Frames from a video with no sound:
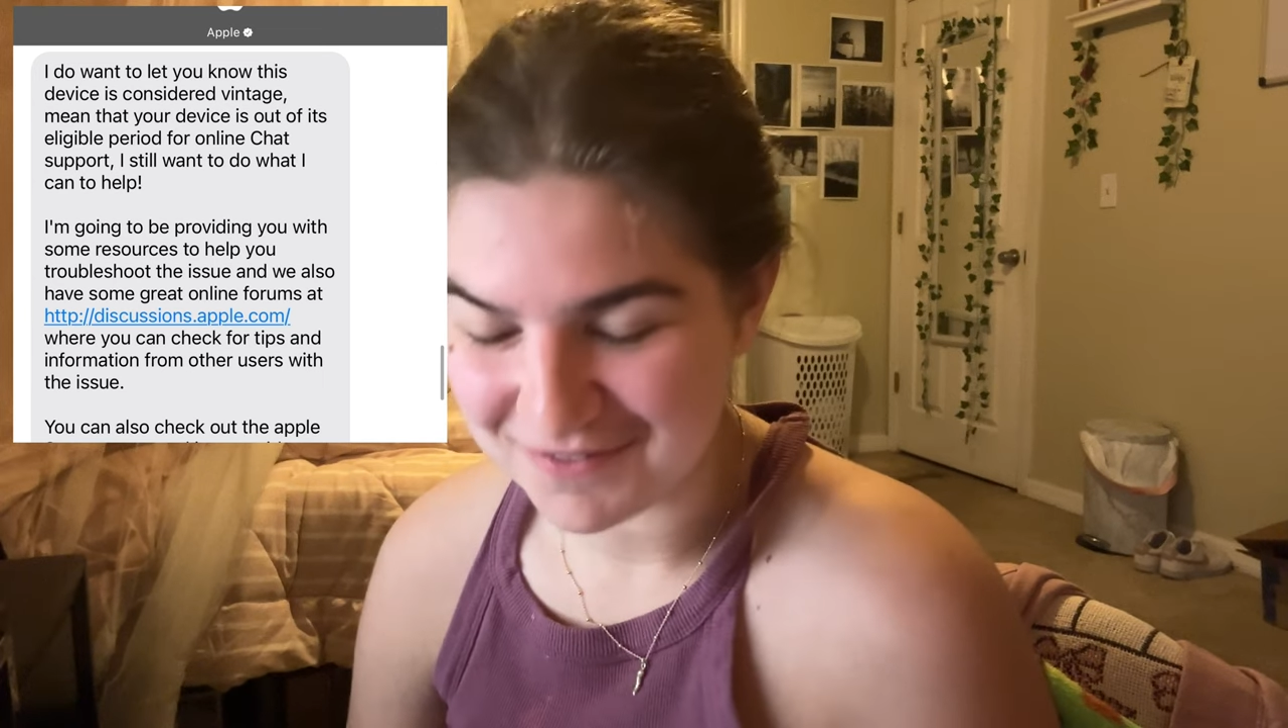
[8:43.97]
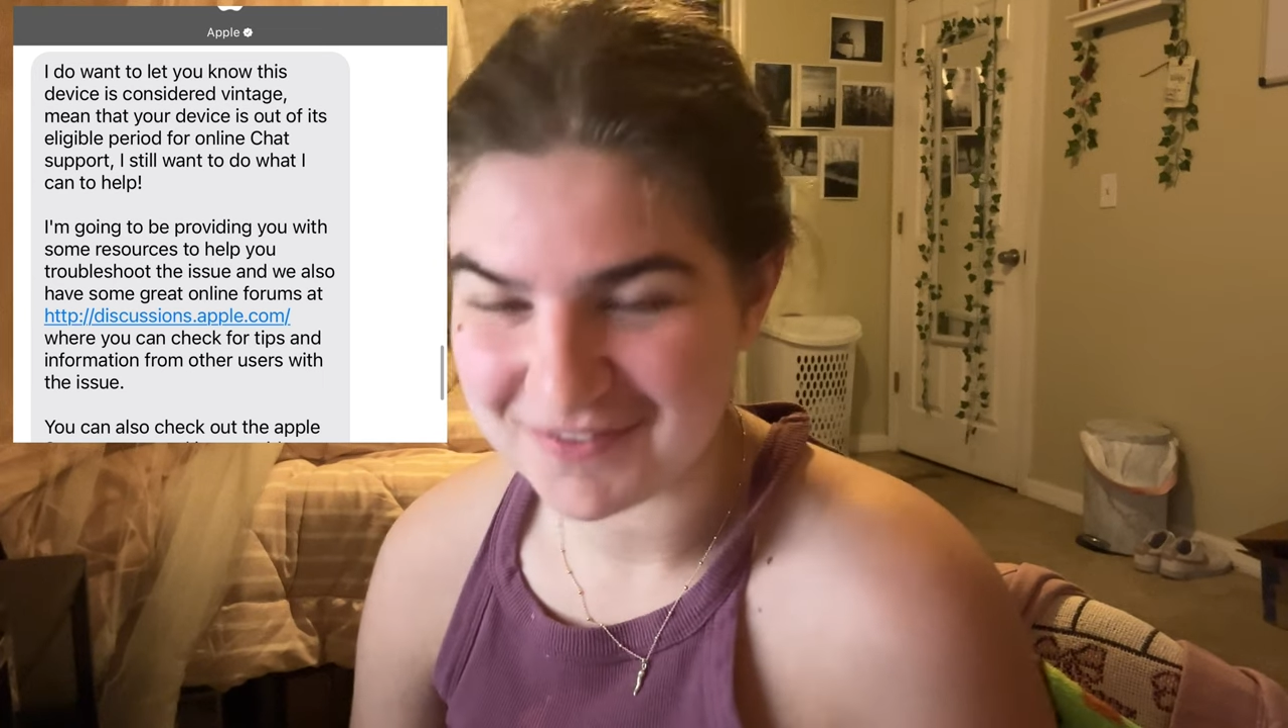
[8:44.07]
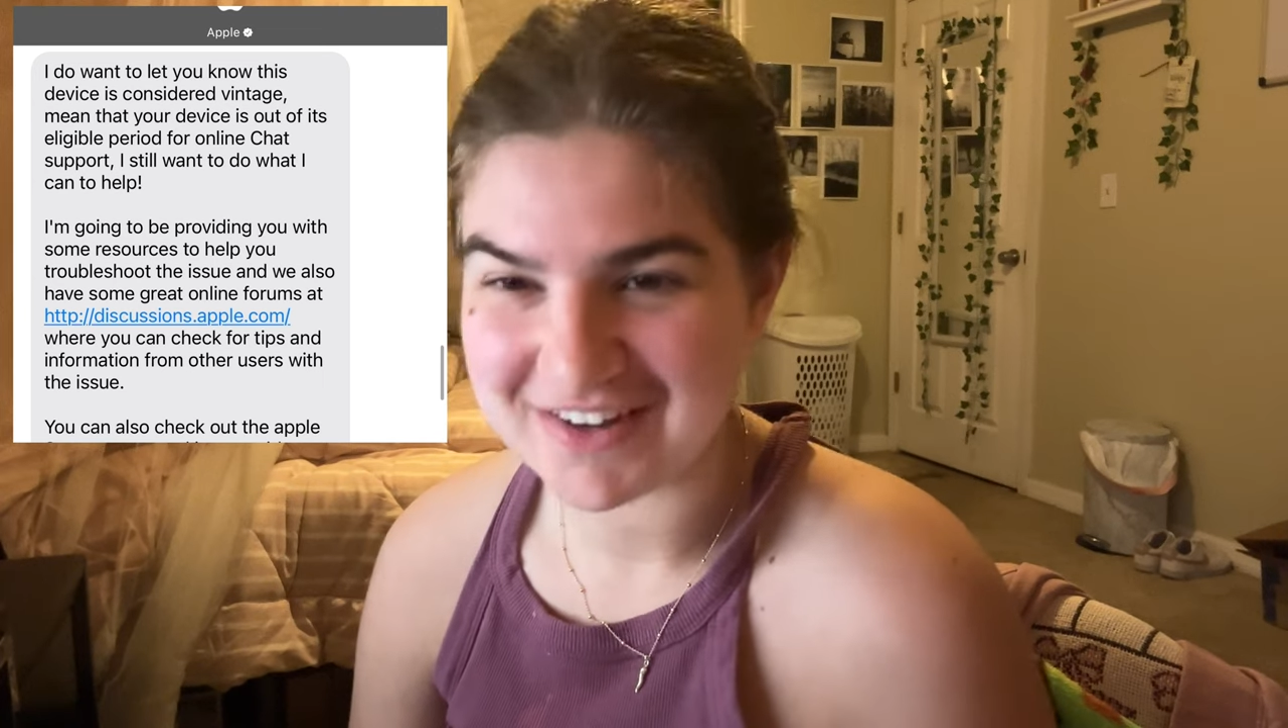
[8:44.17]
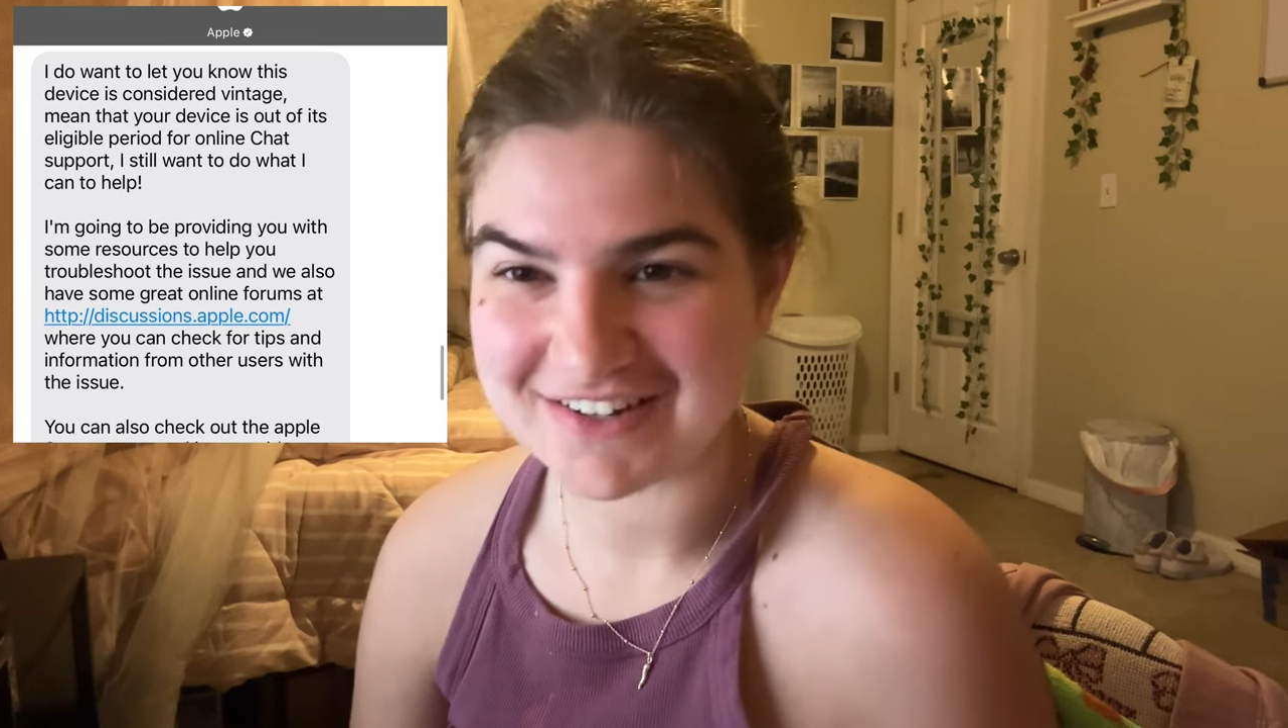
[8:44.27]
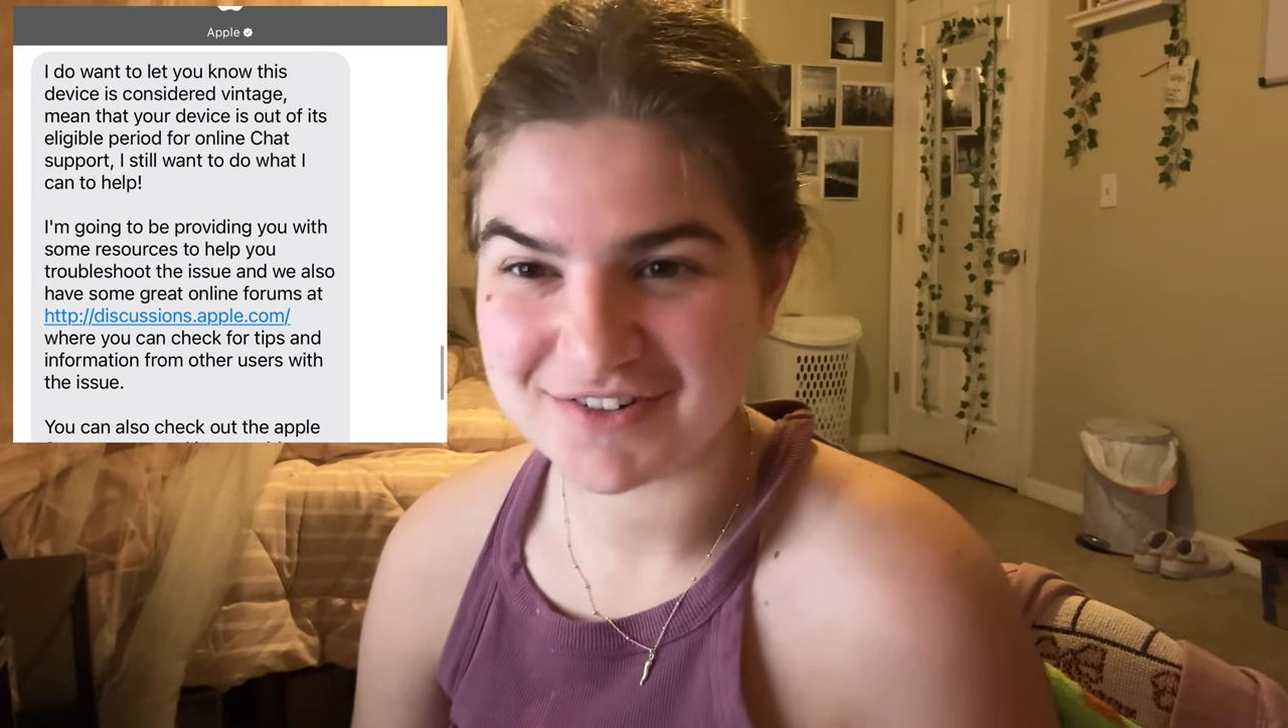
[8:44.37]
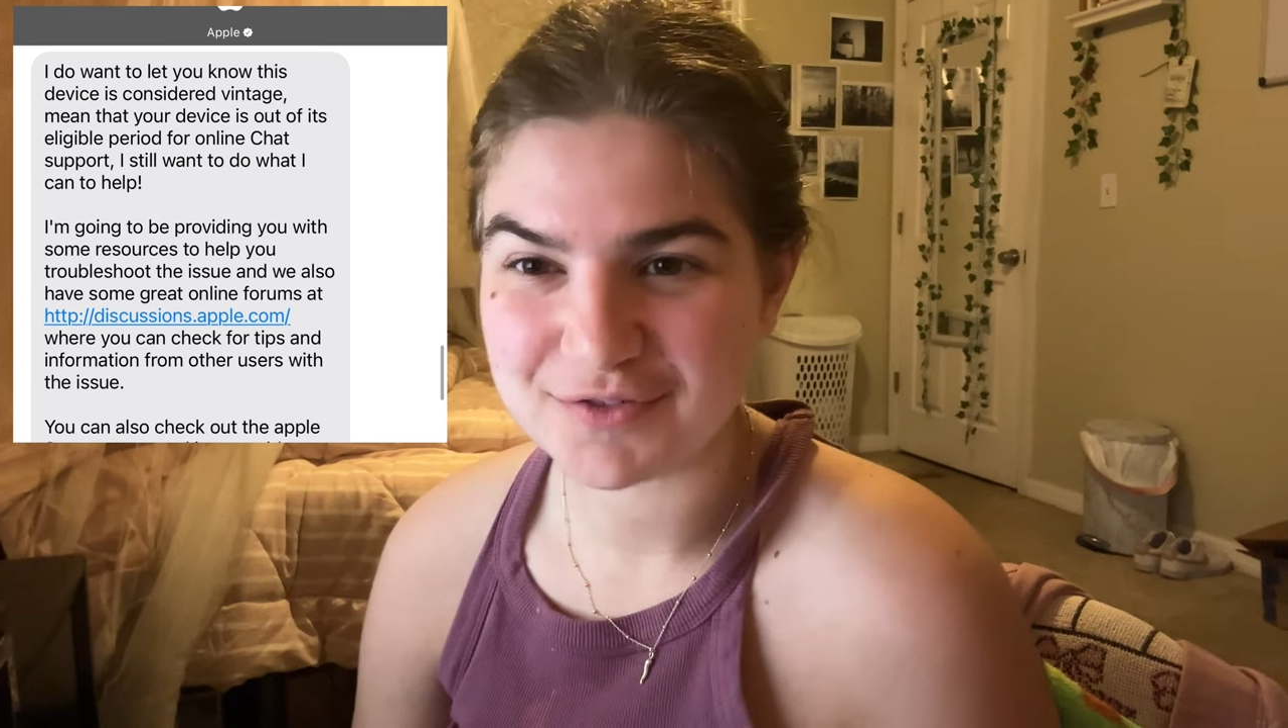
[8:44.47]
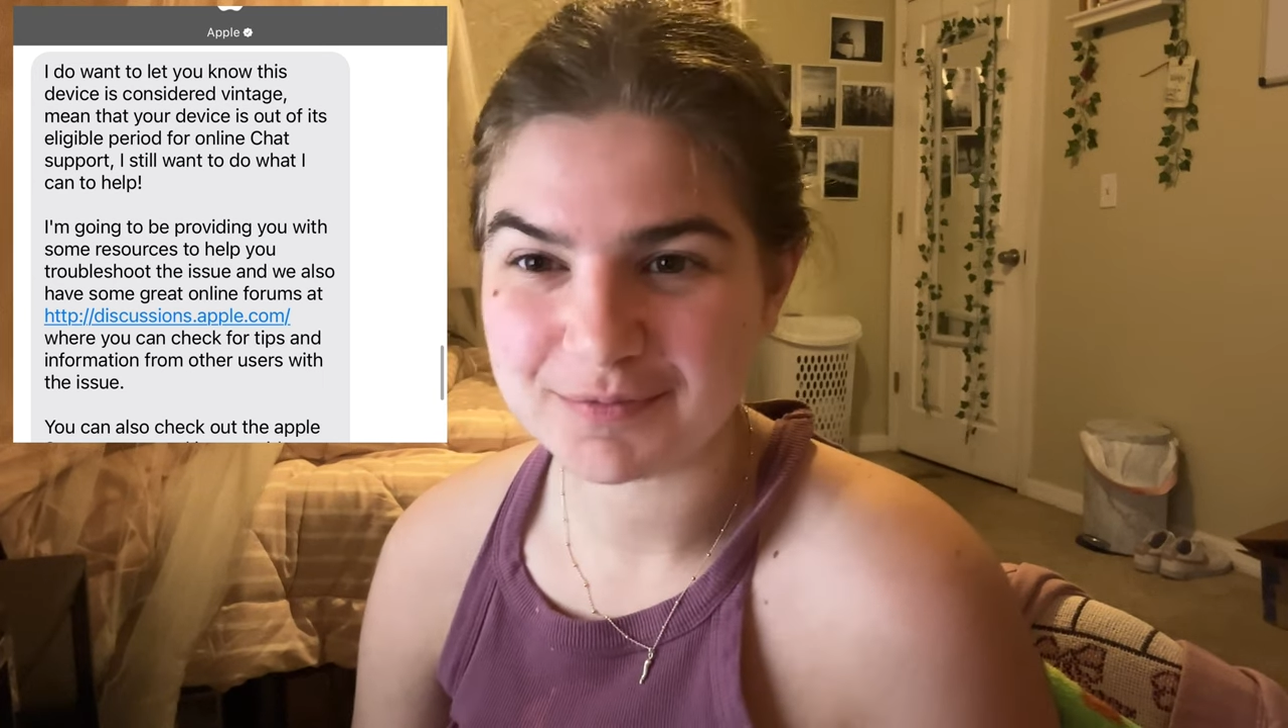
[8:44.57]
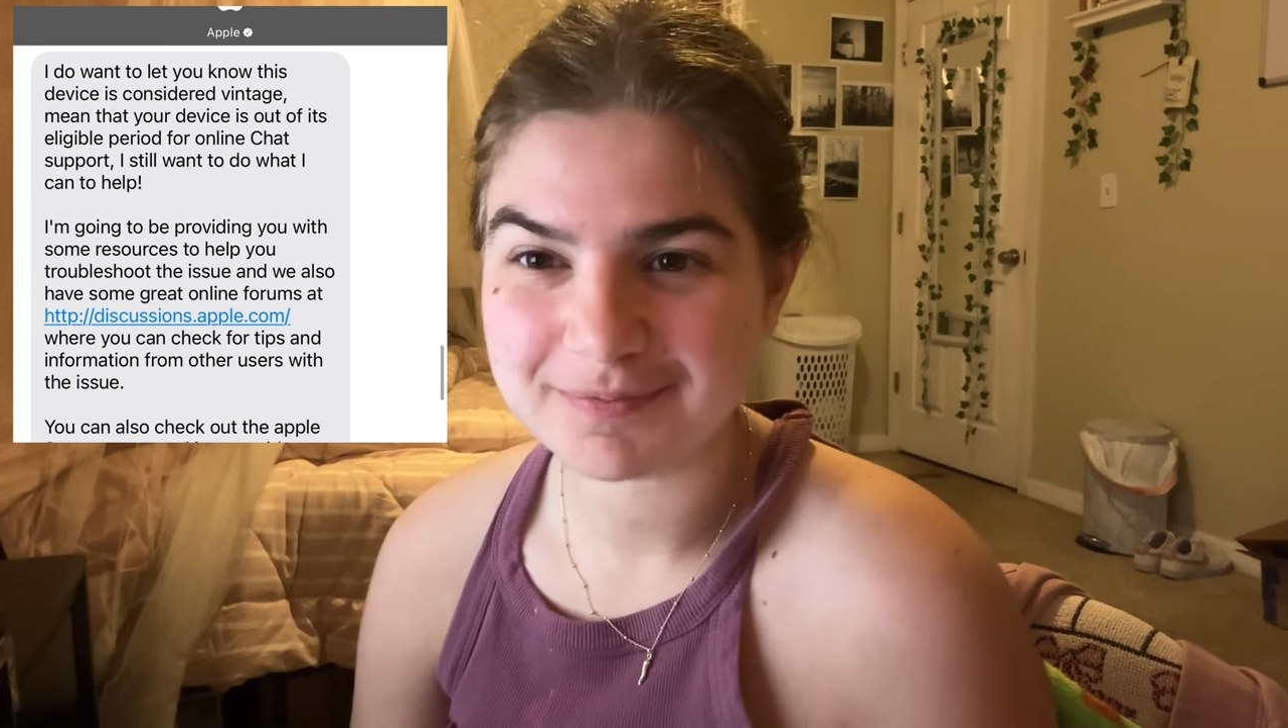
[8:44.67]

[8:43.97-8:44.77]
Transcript: vintage.